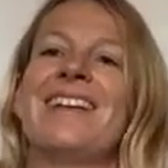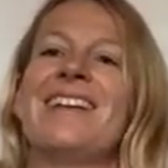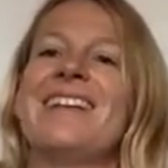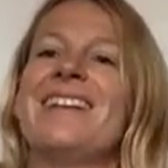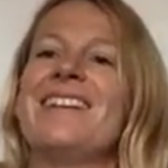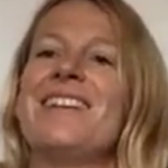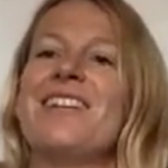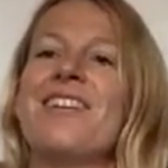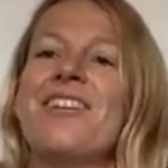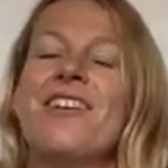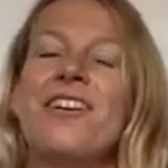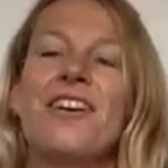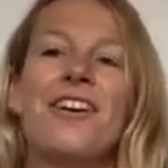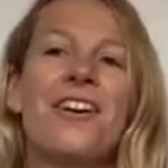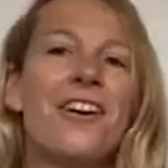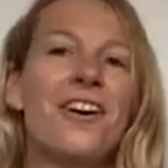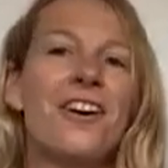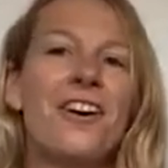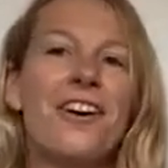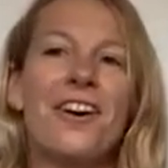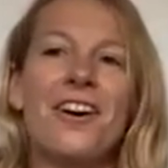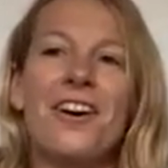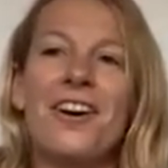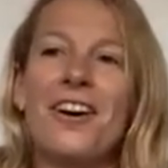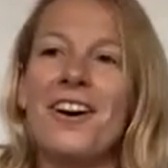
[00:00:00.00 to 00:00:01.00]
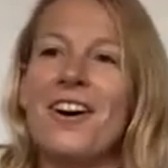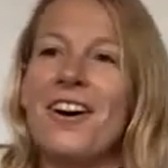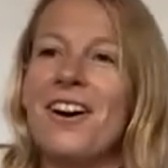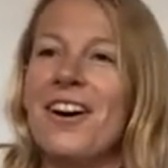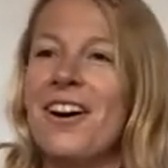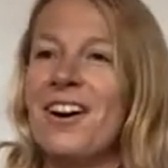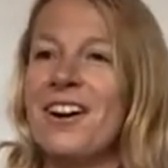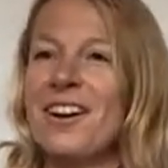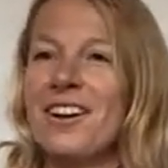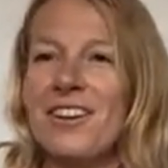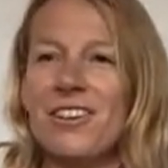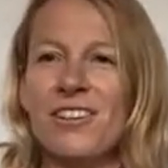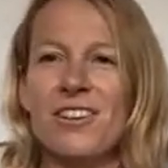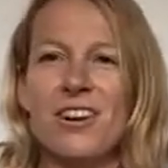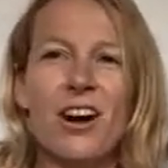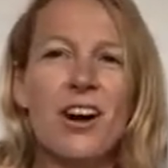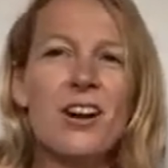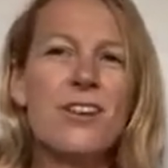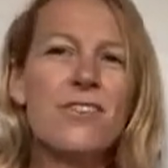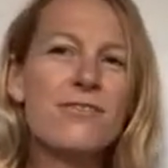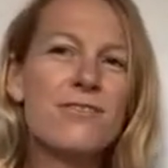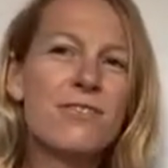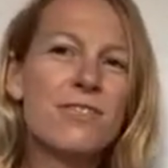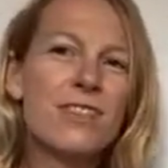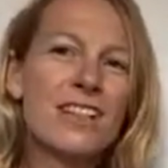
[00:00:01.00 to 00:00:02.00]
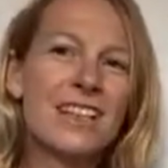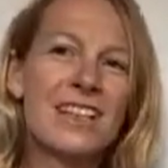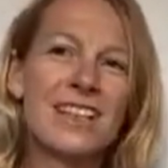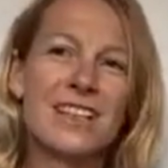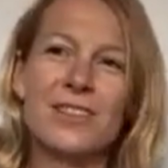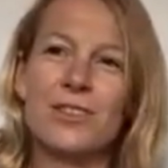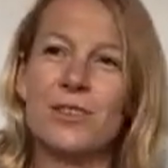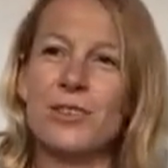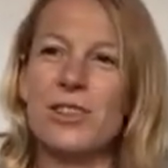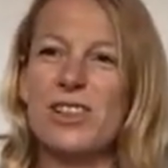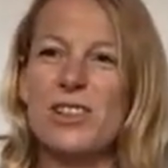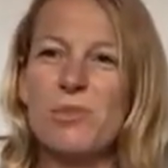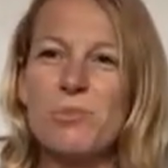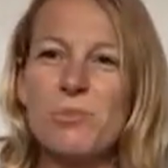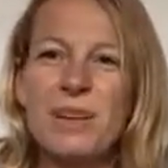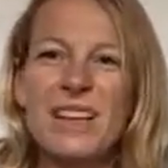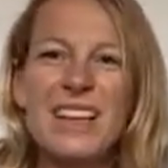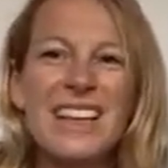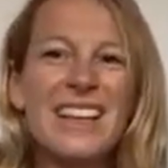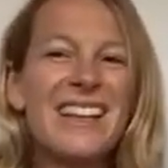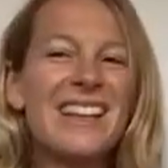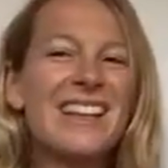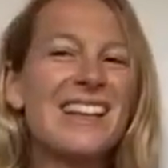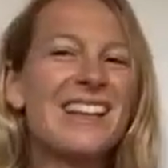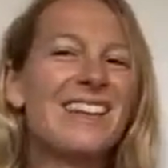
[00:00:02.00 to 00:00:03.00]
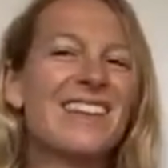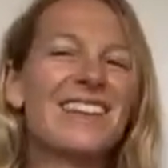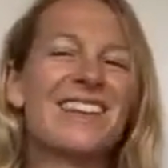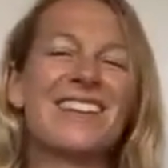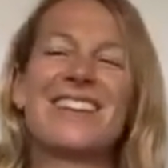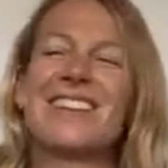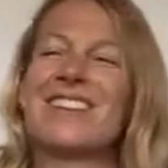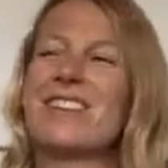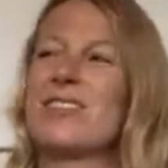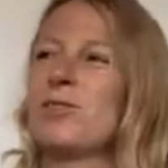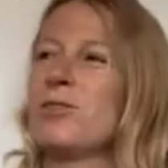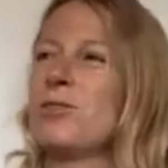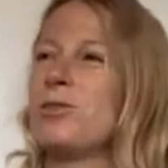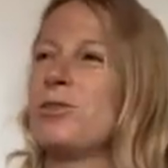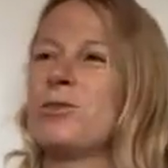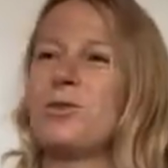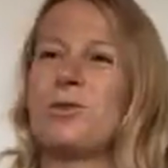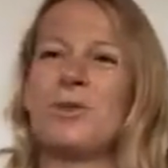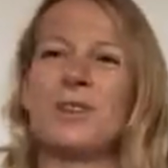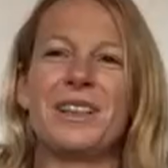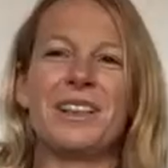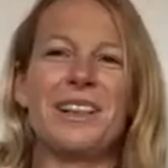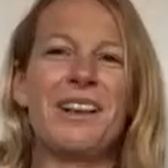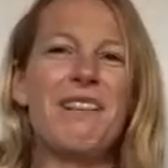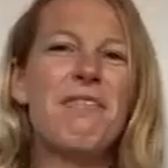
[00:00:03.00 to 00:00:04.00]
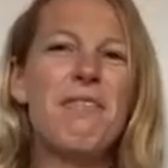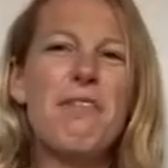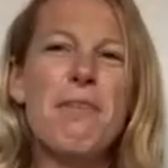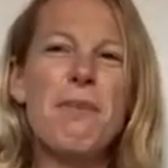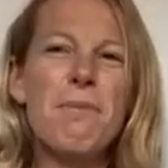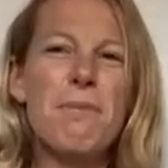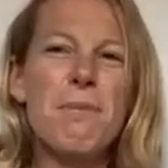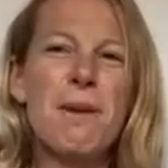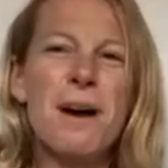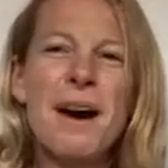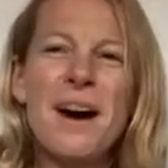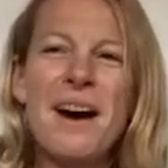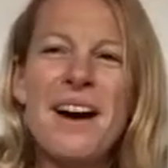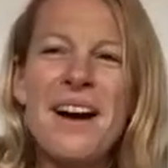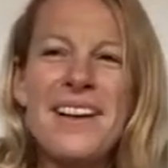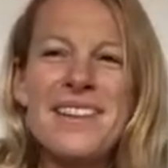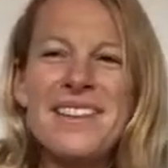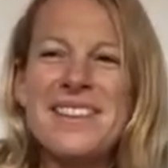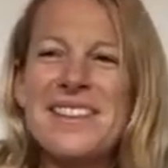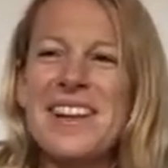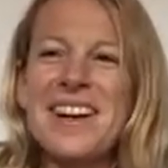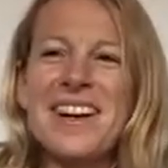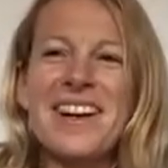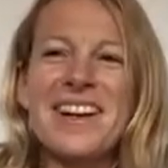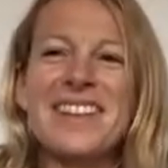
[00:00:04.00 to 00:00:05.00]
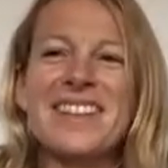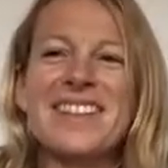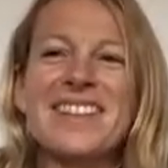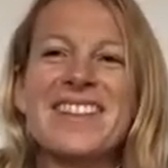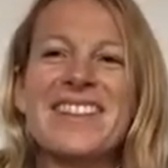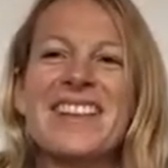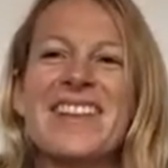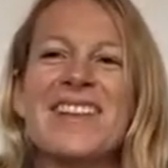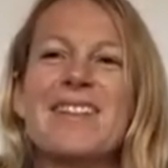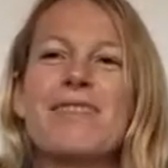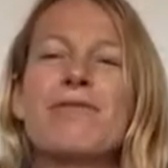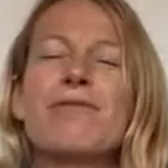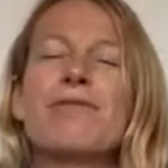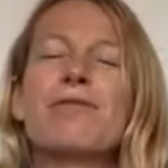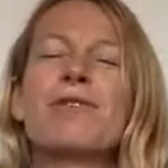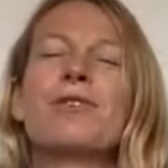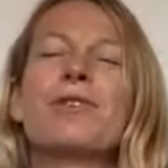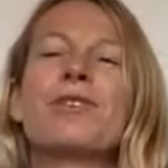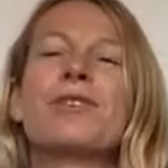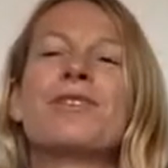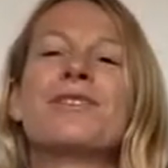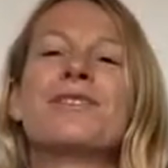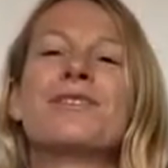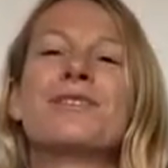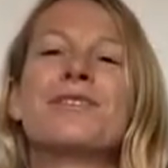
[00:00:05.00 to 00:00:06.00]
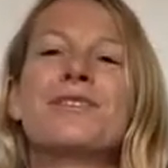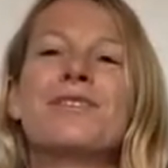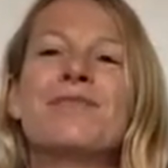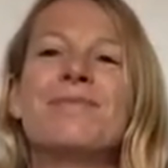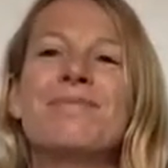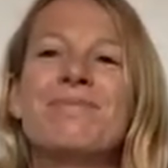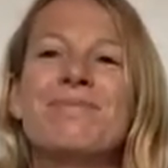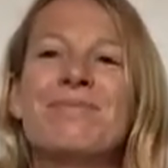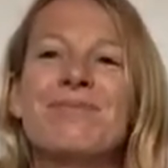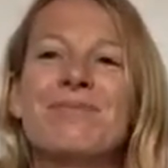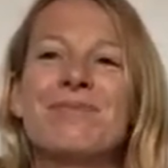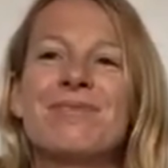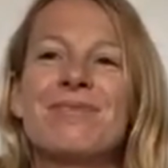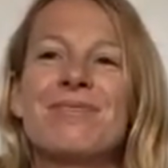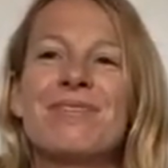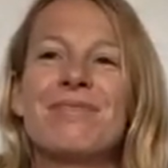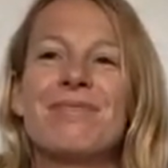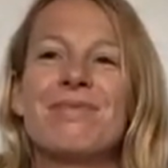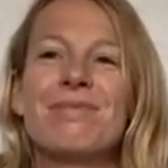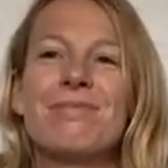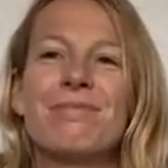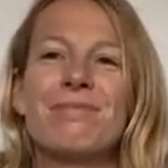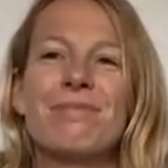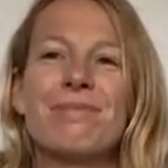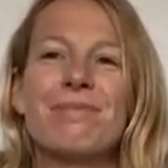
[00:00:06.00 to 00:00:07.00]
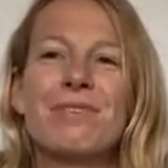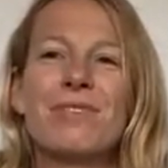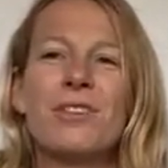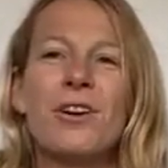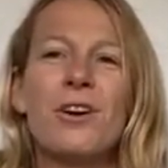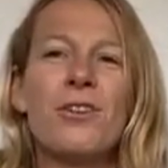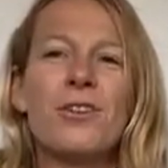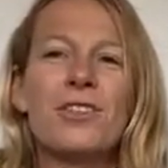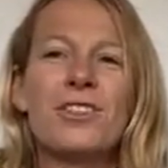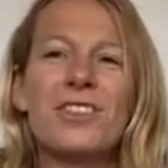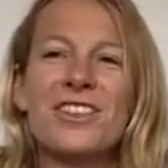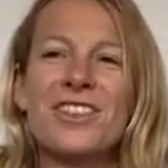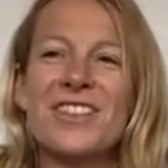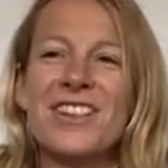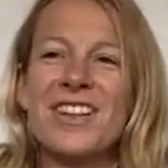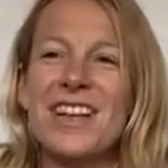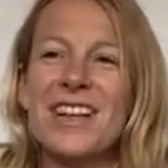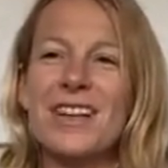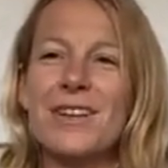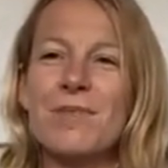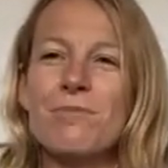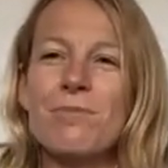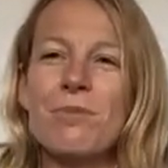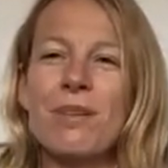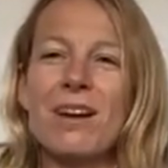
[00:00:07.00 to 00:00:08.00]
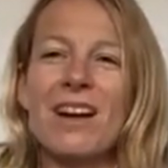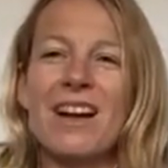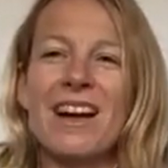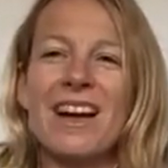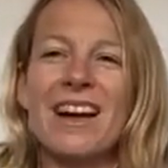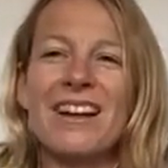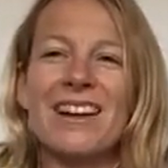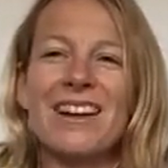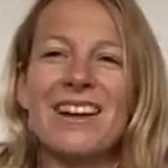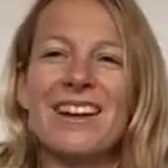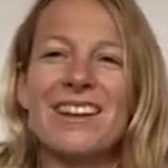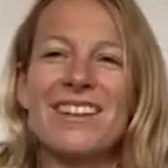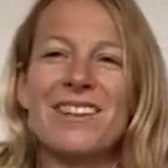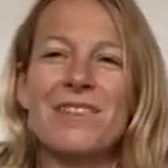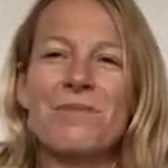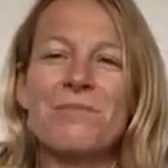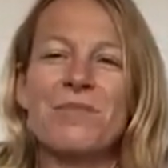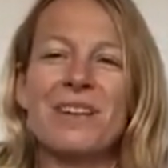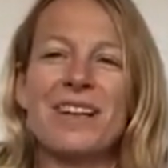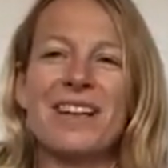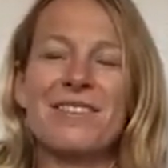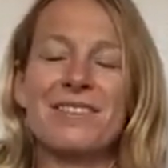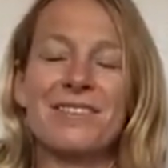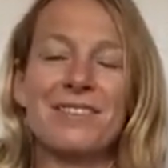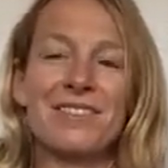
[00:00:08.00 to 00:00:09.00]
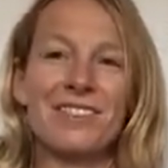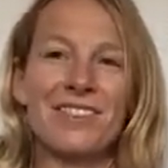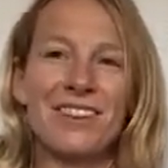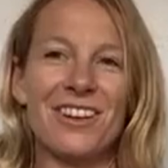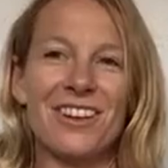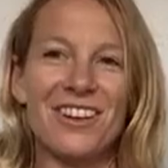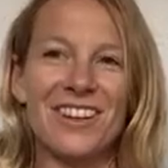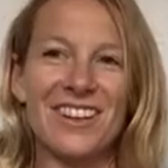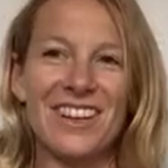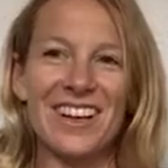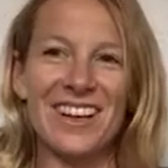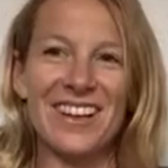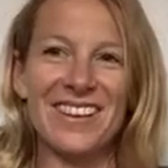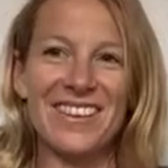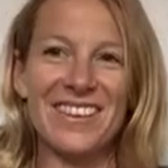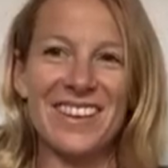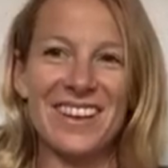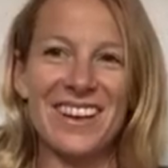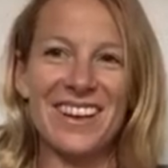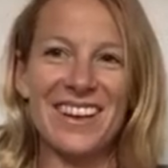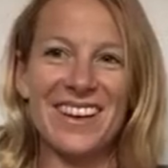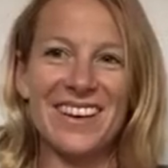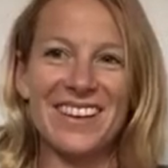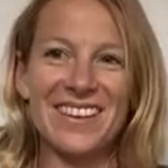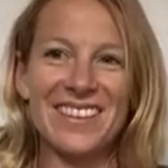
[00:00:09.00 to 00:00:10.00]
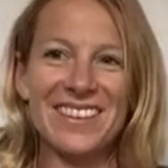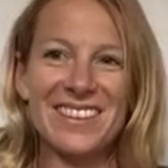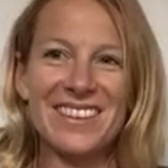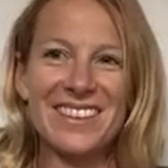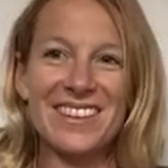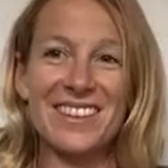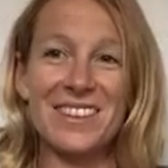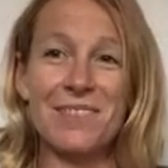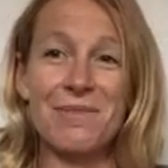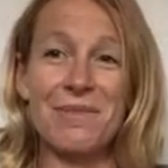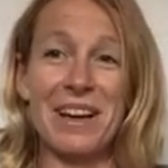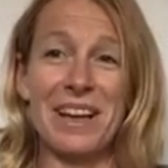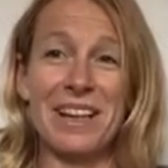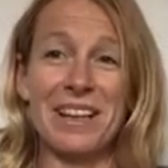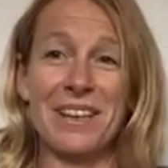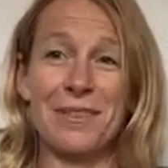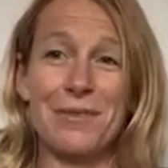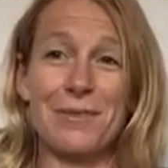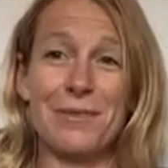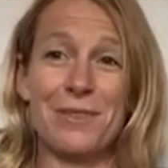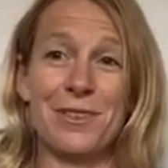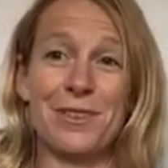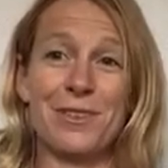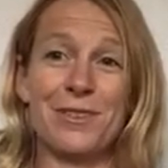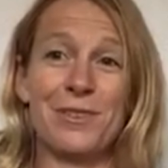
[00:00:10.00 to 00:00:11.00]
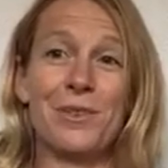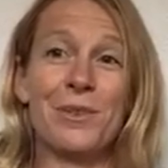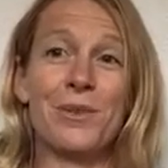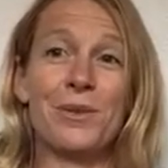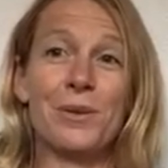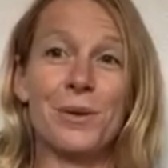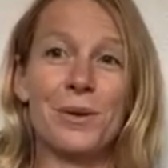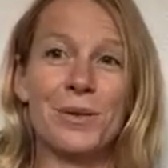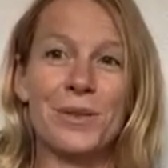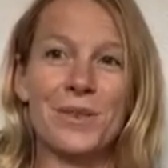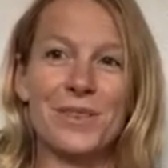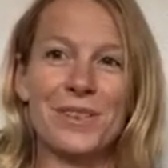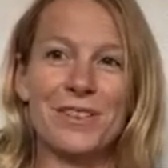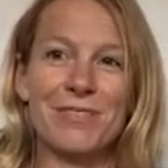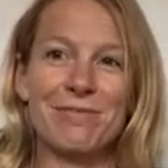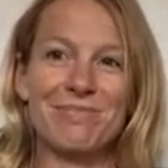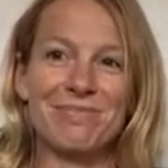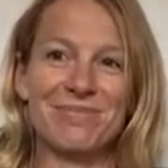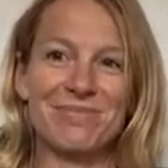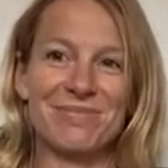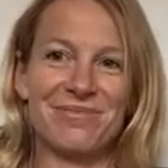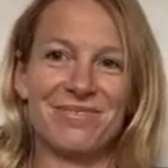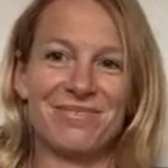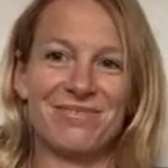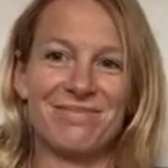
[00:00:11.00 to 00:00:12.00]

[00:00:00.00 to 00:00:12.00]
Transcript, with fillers: Let your, your ovaries or your penis or whatever the parts are just get full of oxygenated blood. Let the blood flow down there. It's going to make you feel awesome.